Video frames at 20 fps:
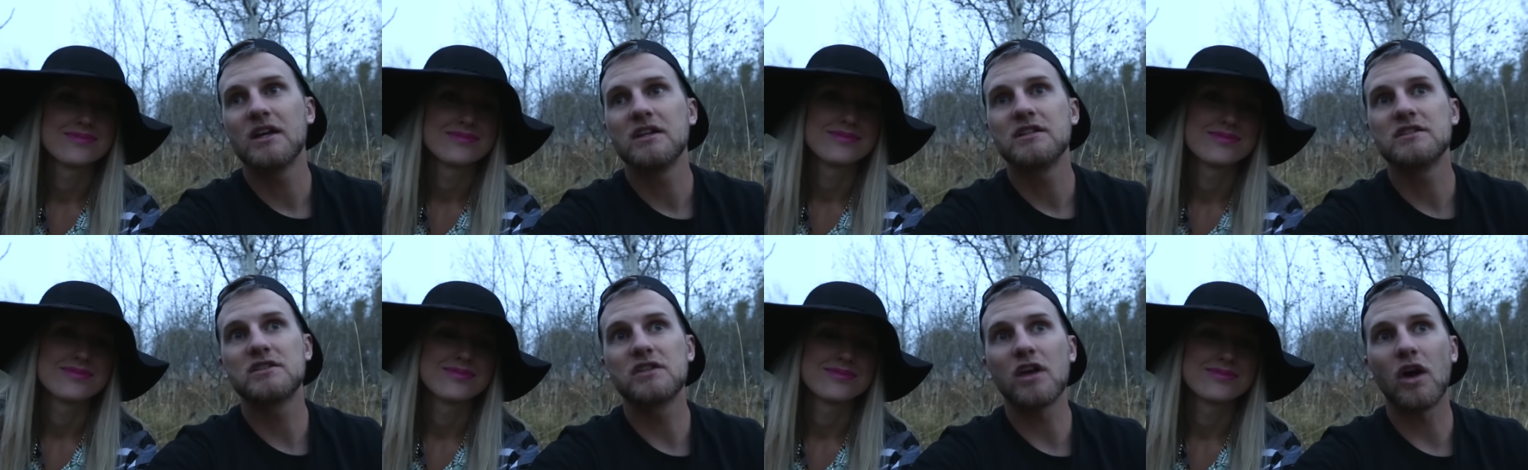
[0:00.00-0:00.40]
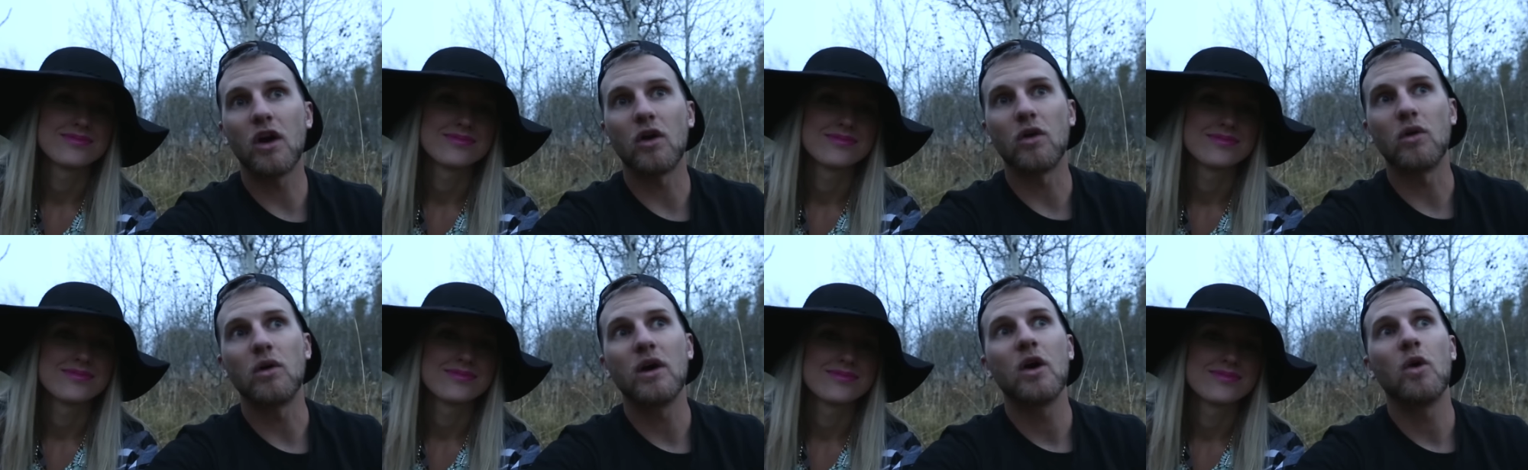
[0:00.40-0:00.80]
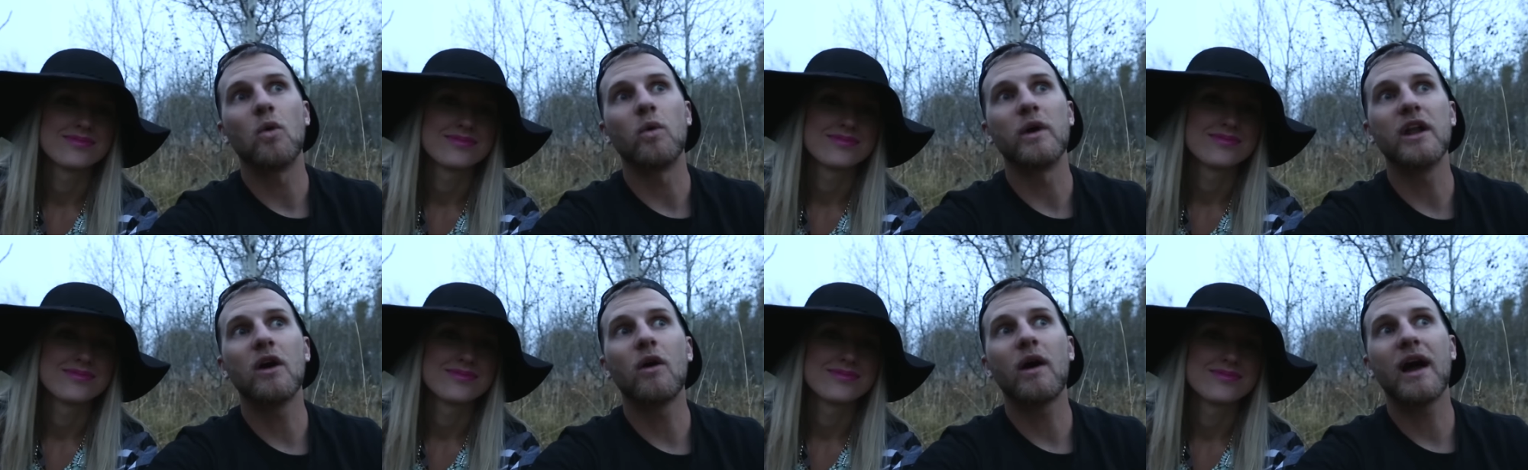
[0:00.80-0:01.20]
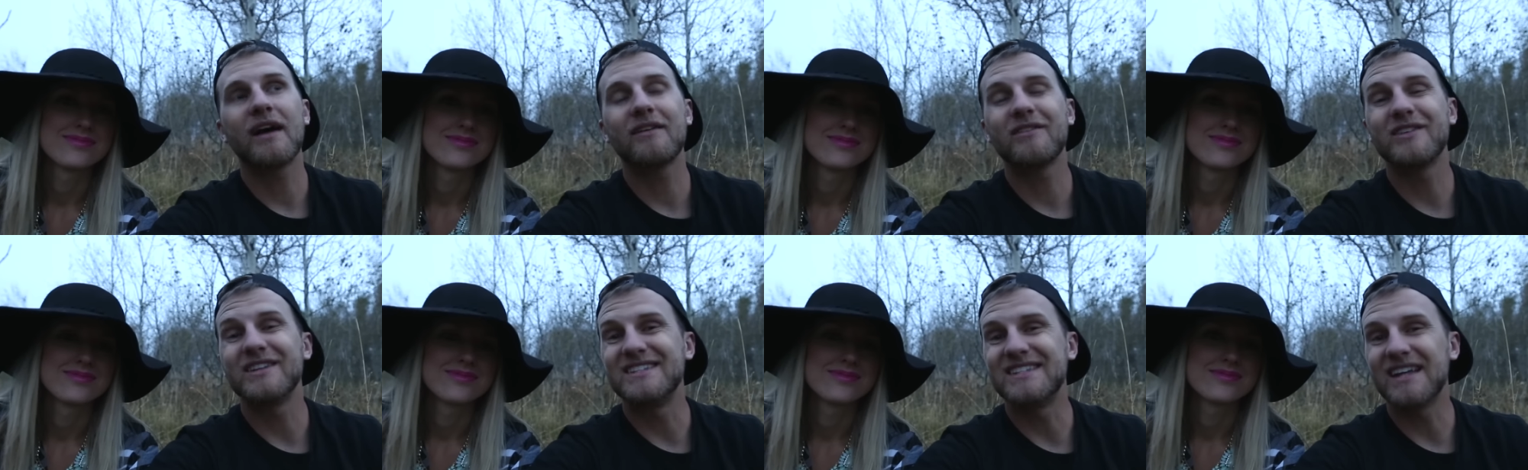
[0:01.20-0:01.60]
Speaker 1: So we don't
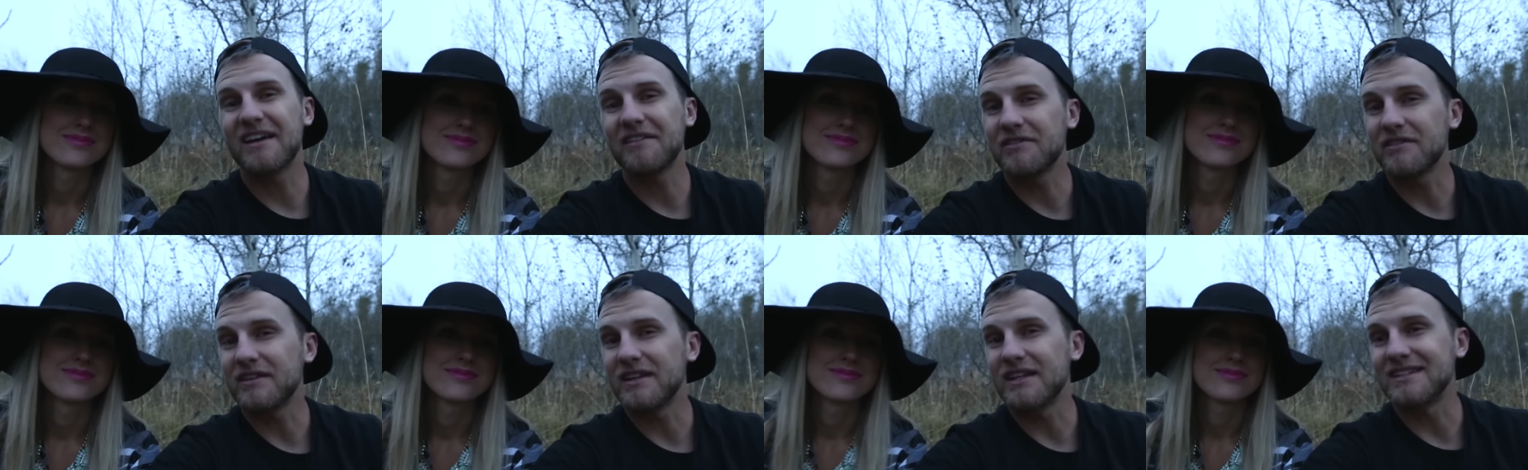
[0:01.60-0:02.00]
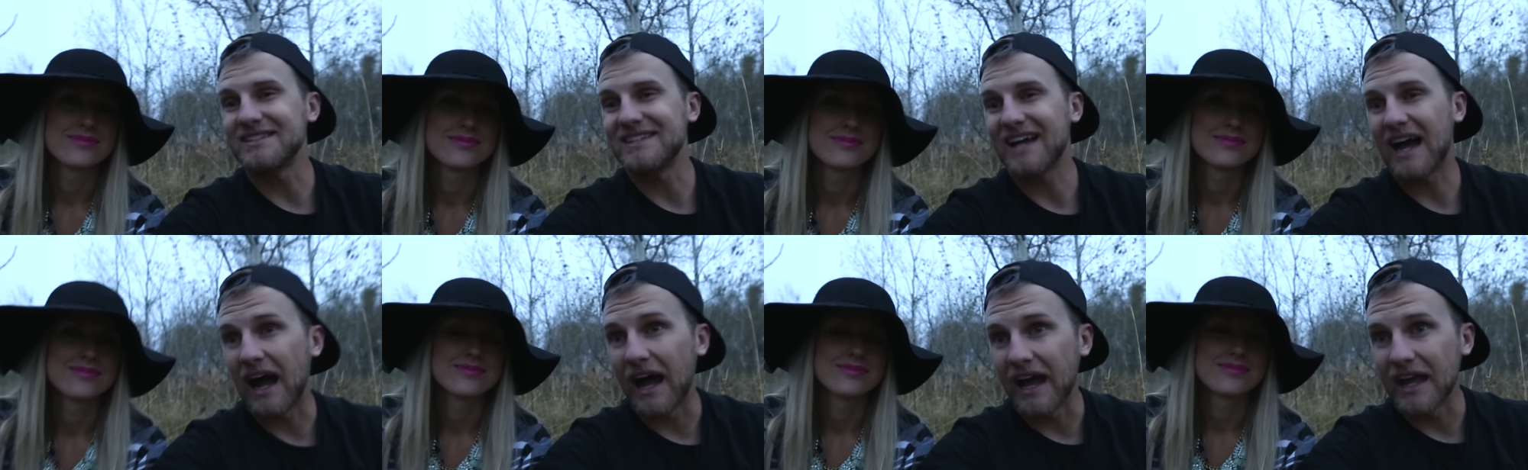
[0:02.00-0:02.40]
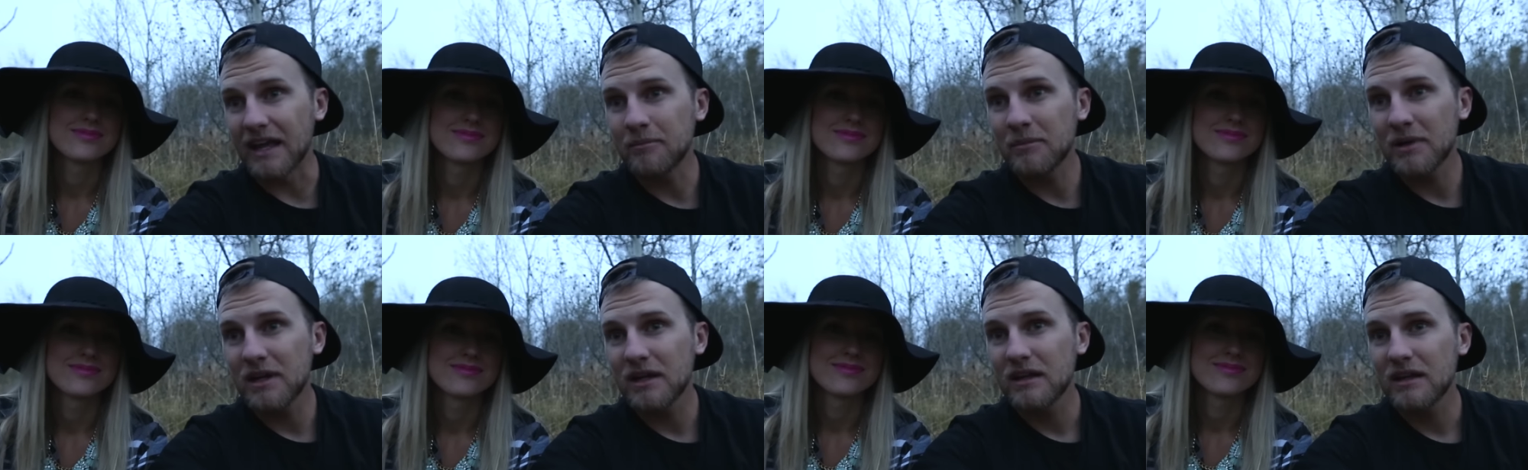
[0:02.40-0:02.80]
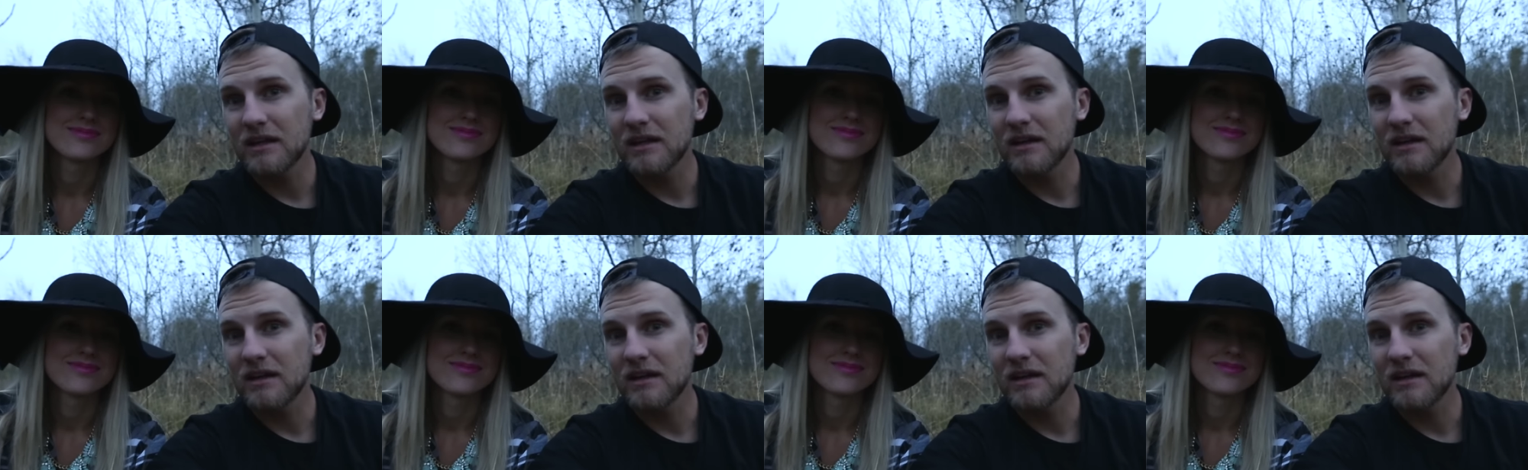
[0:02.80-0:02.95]
have a definite time.